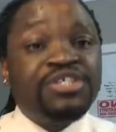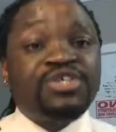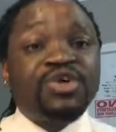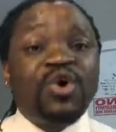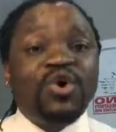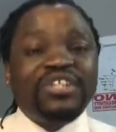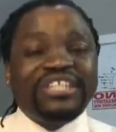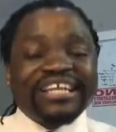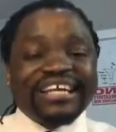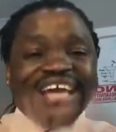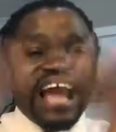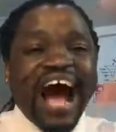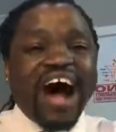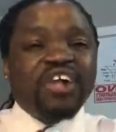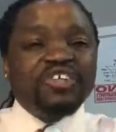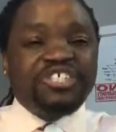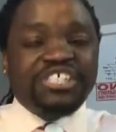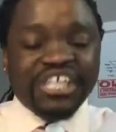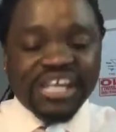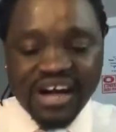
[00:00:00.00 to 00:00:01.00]
So, the
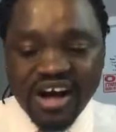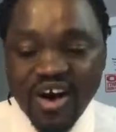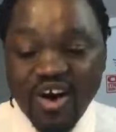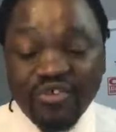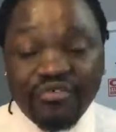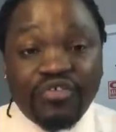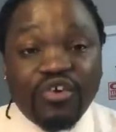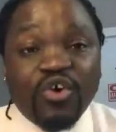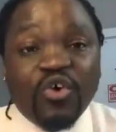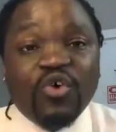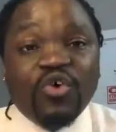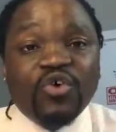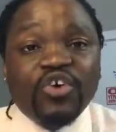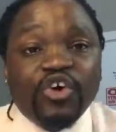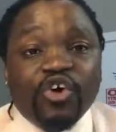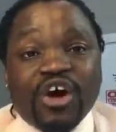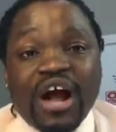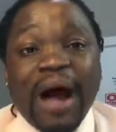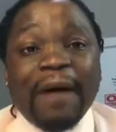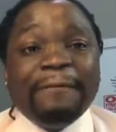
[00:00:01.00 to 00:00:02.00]
culture of your,
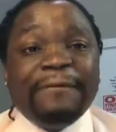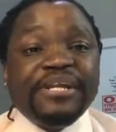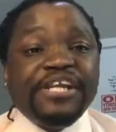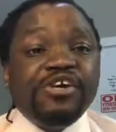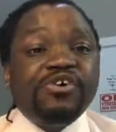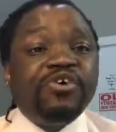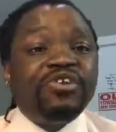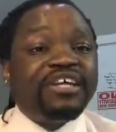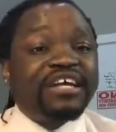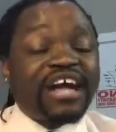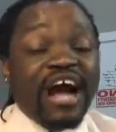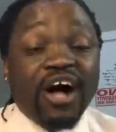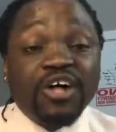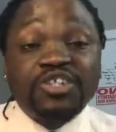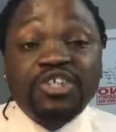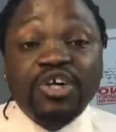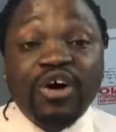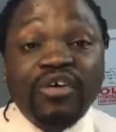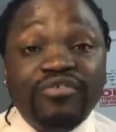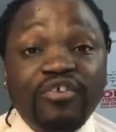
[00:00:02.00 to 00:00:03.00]
your company or the
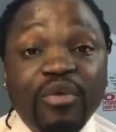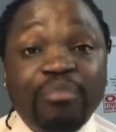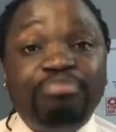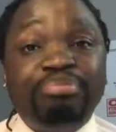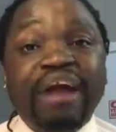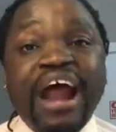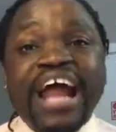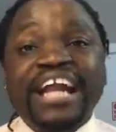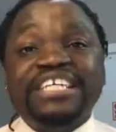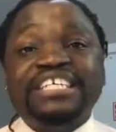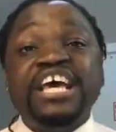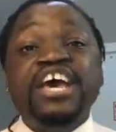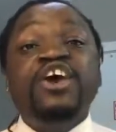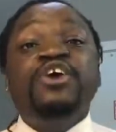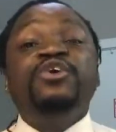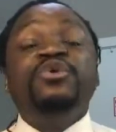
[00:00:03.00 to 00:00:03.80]
culture of your brand,